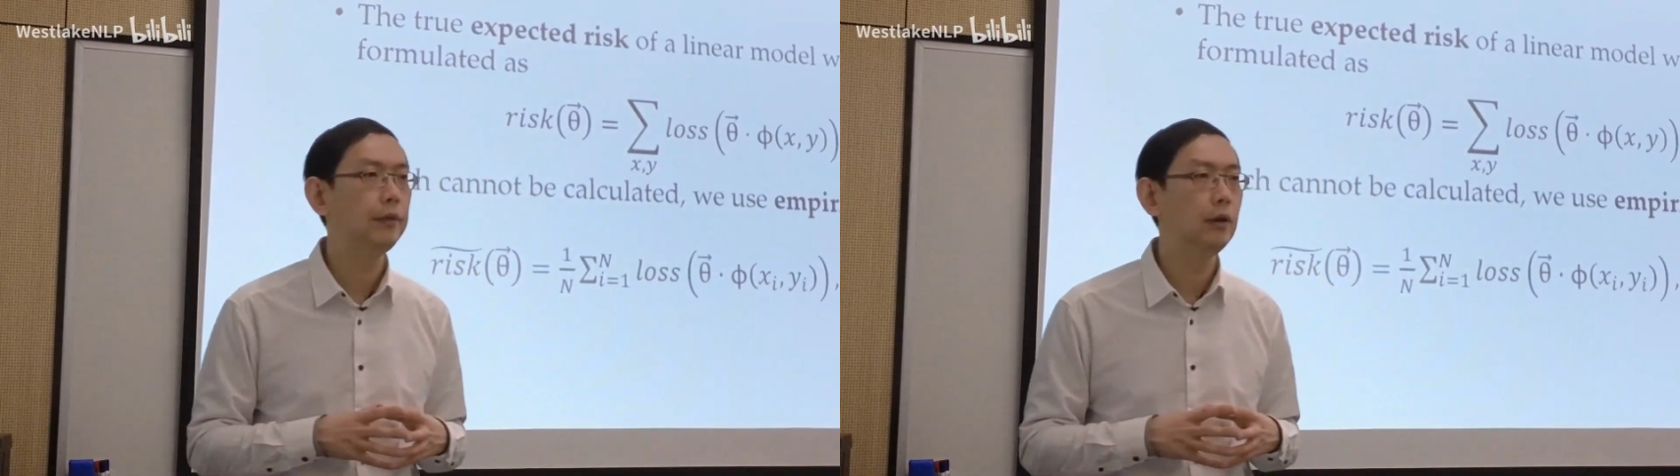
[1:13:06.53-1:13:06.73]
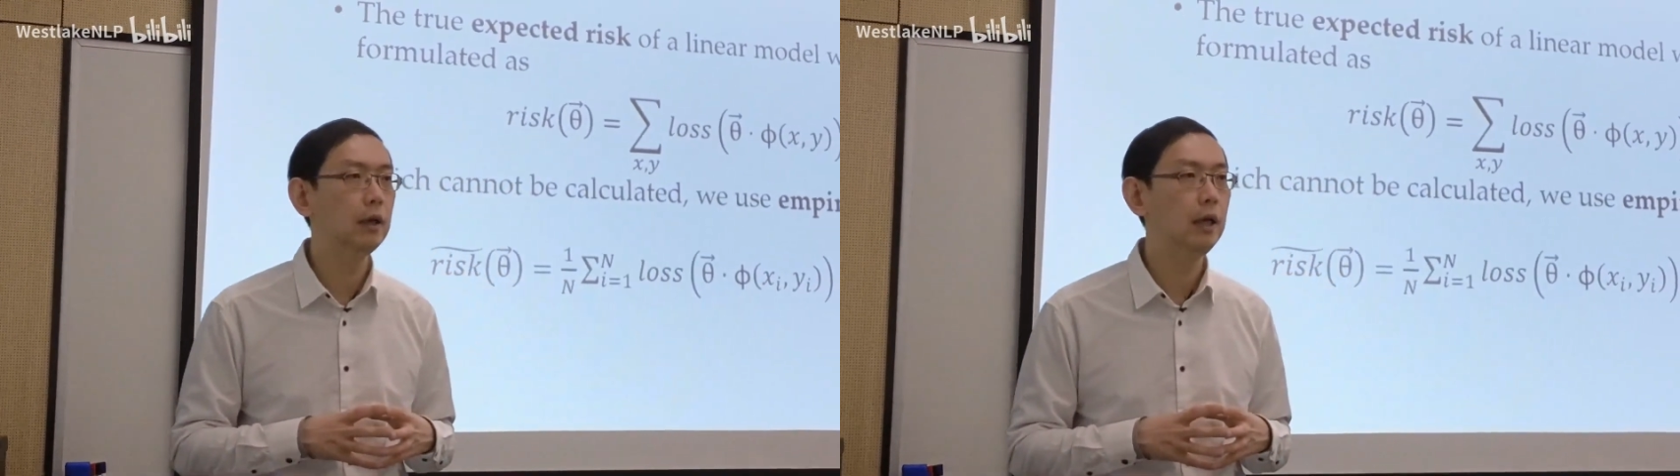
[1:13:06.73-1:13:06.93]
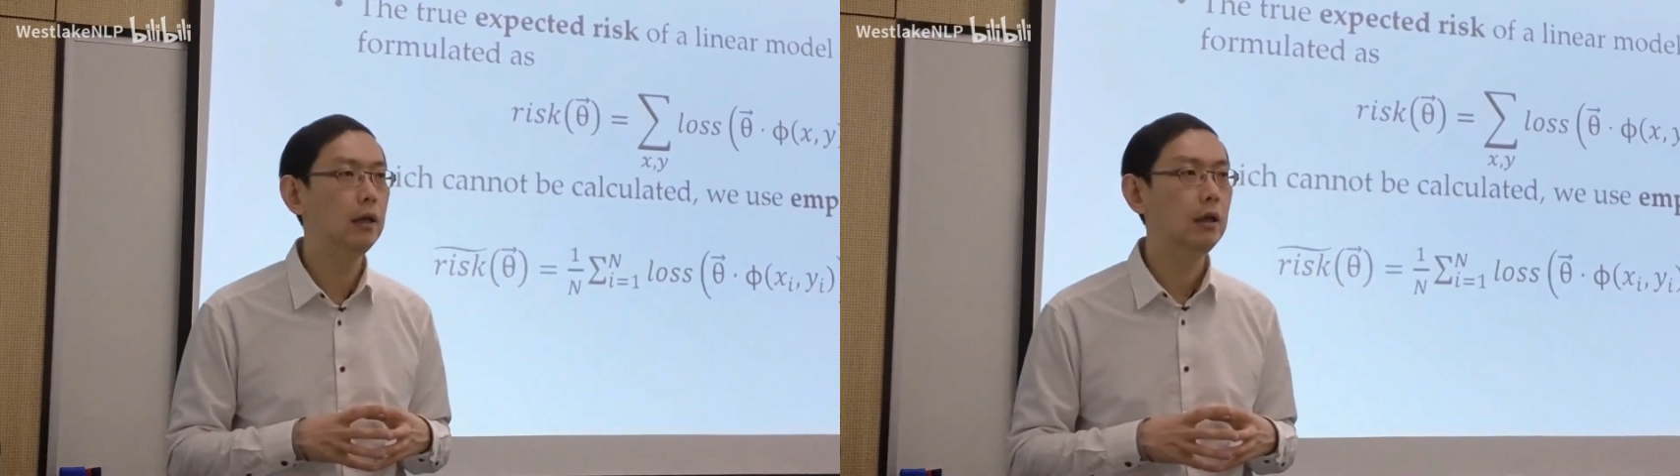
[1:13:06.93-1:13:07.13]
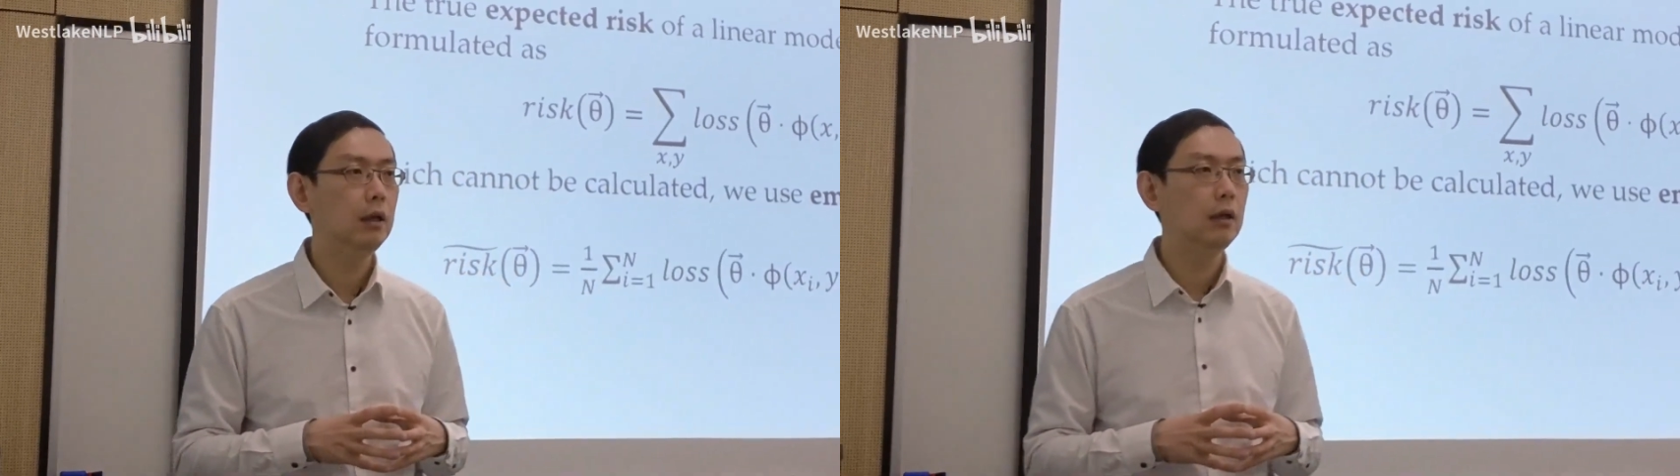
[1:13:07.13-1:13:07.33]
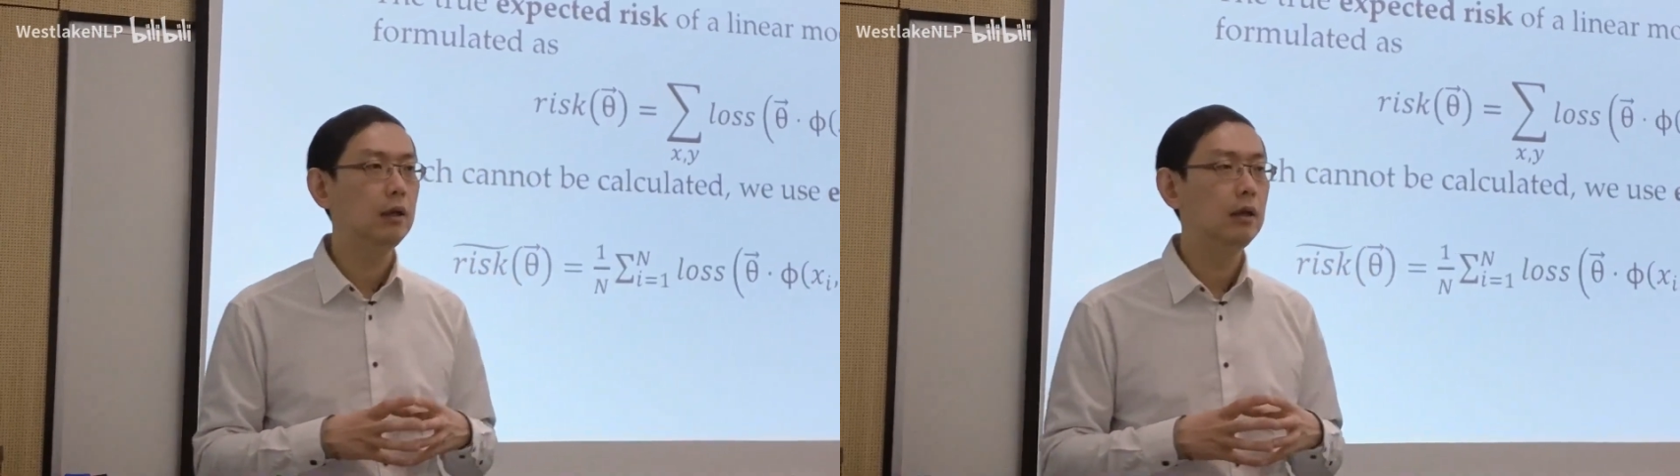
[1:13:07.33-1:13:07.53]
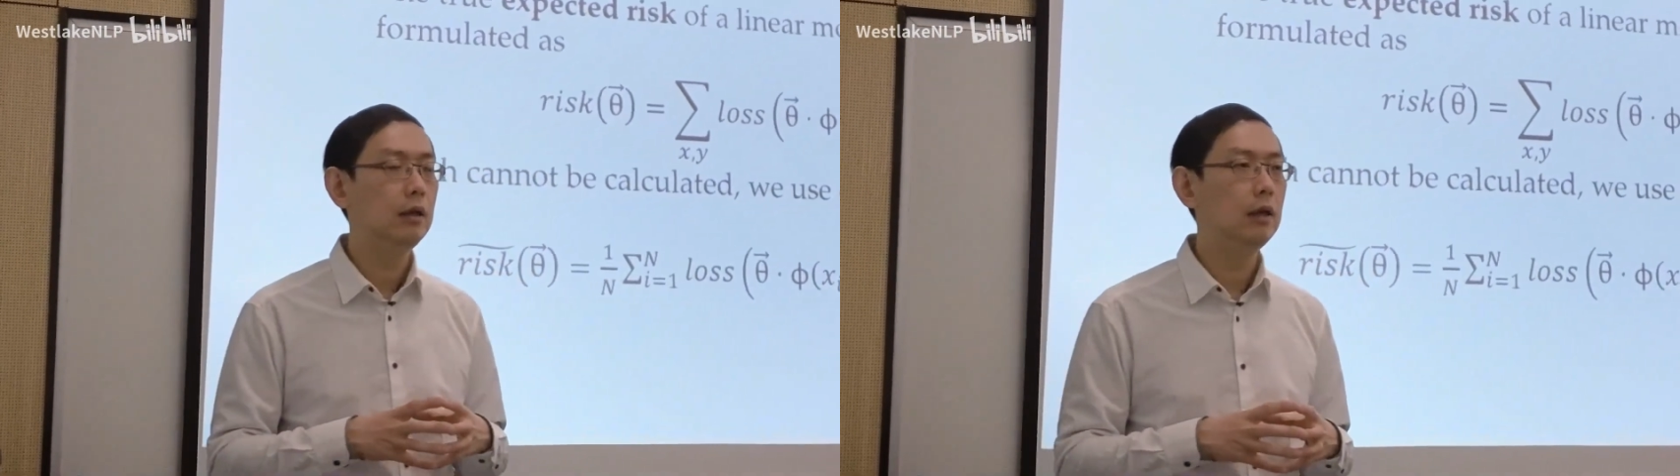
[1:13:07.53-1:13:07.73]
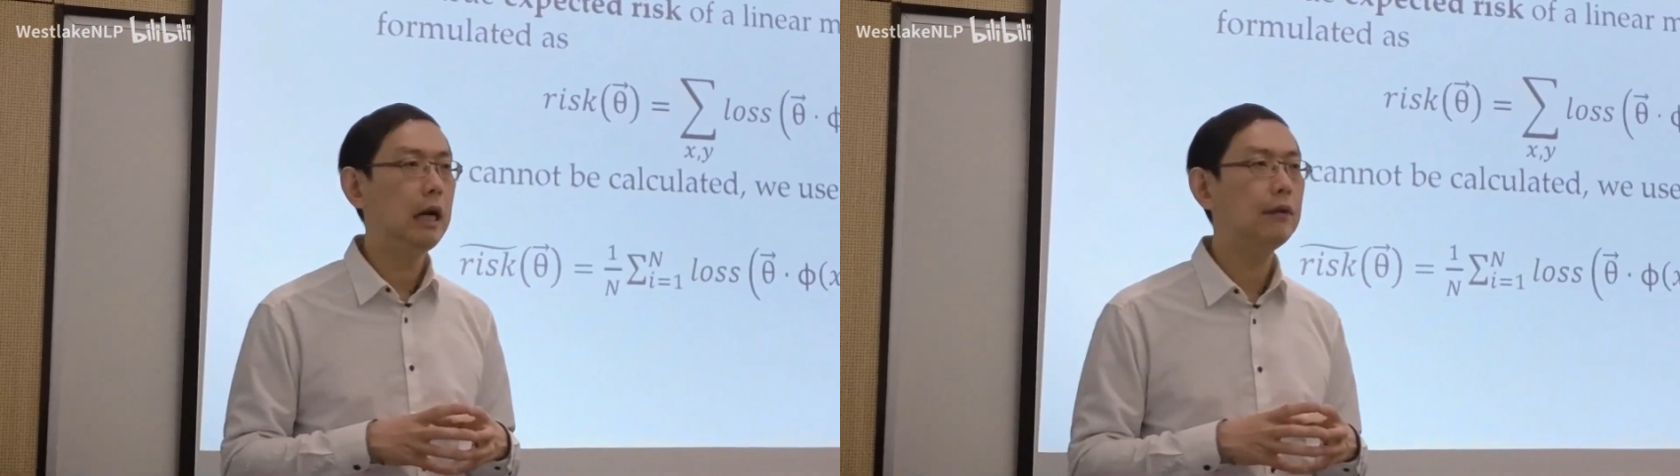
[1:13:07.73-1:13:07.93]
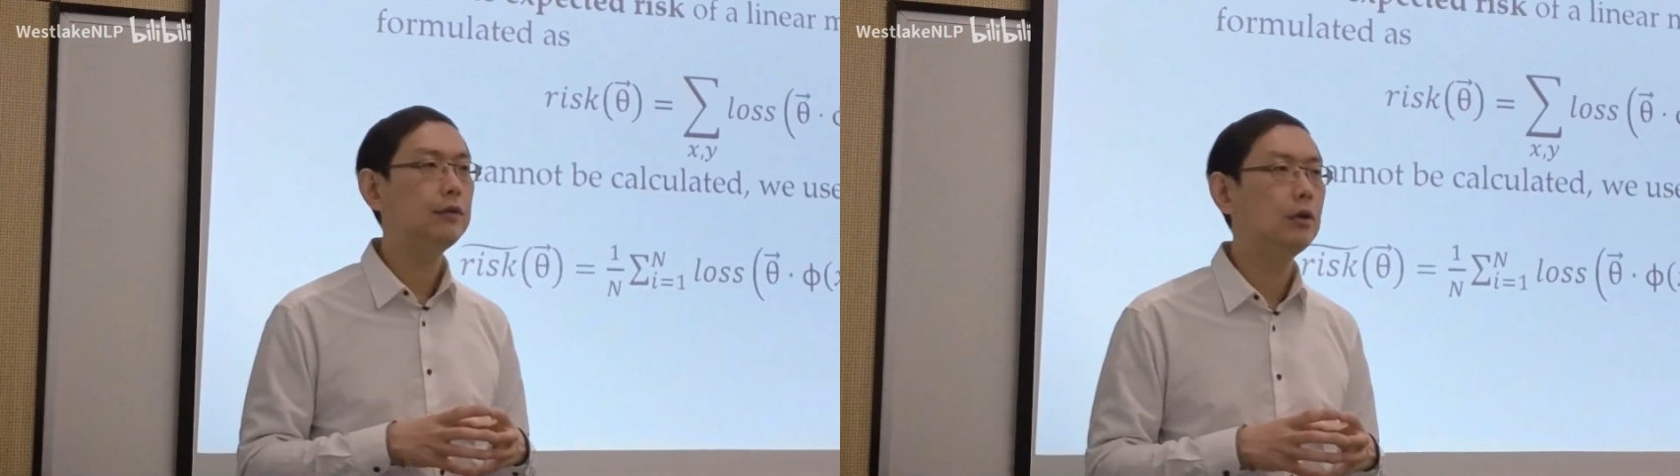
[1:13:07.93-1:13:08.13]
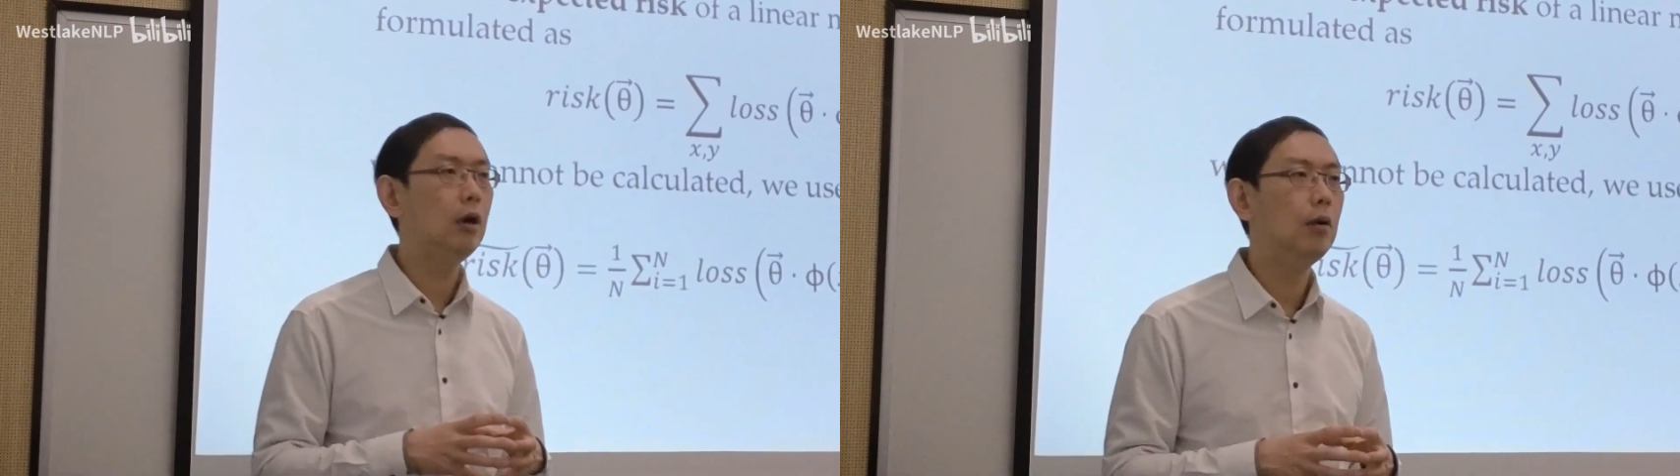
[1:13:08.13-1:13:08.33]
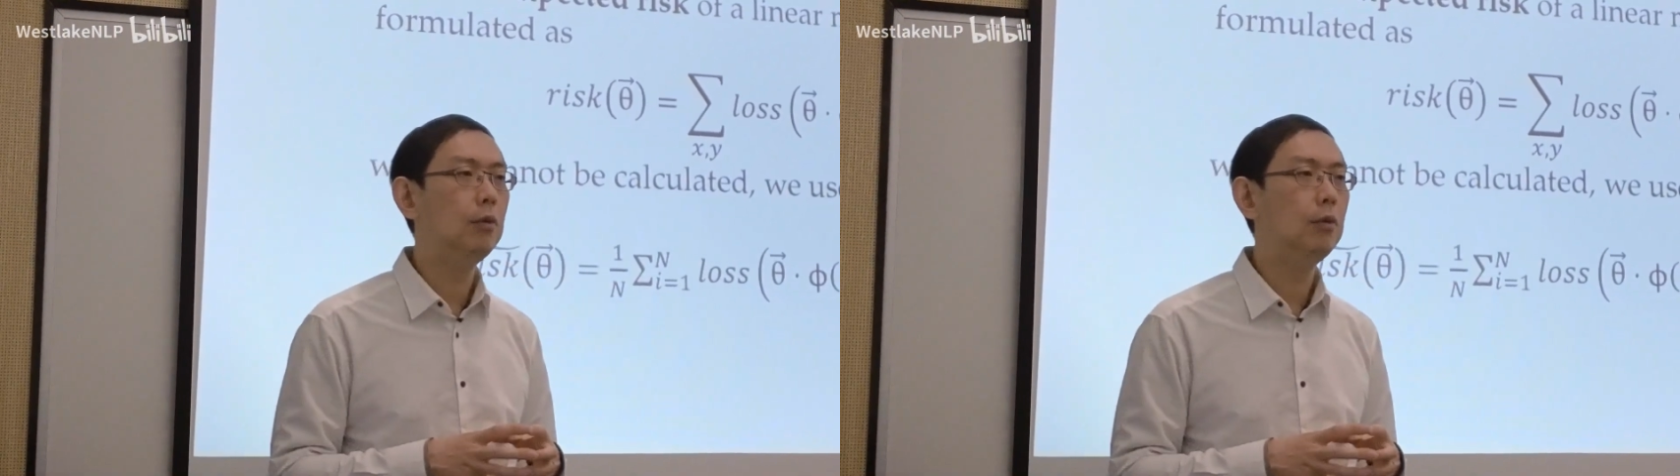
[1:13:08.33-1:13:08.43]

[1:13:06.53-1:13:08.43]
Okay. After all,